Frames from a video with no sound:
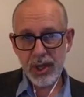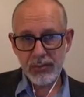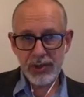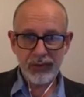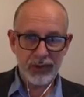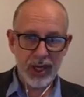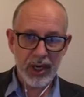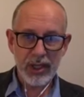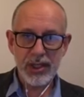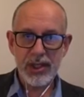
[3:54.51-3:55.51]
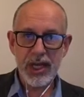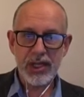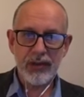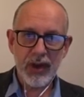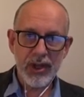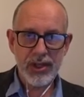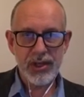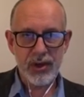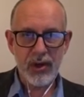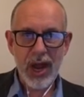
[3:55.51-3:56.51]
different internet devices
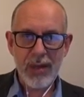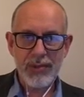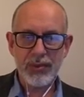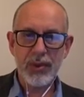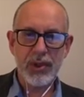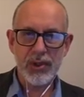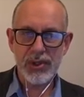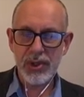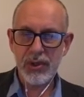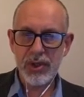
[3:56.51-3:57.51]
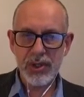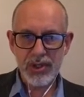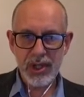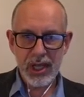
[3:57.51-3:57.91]
or apps with your students,